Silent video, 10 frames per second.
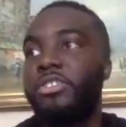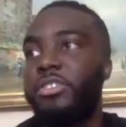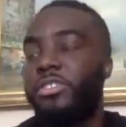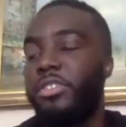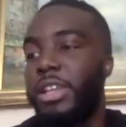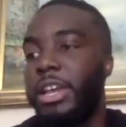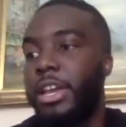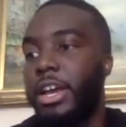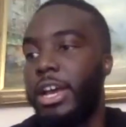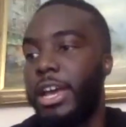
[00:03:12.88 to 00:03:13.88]
So like
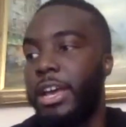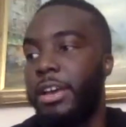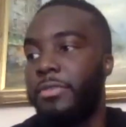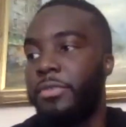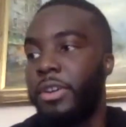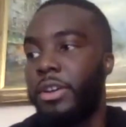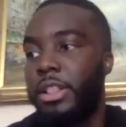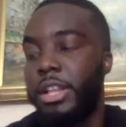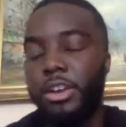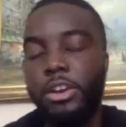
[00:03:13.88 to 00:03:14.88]
I have like
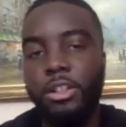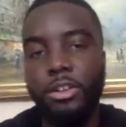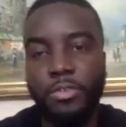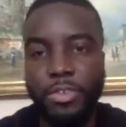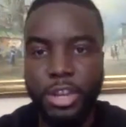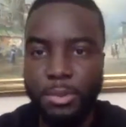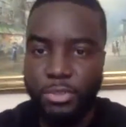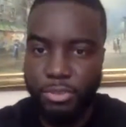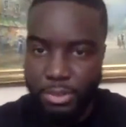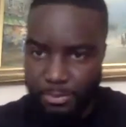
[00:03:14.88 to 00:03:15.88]
a clothing arm to it.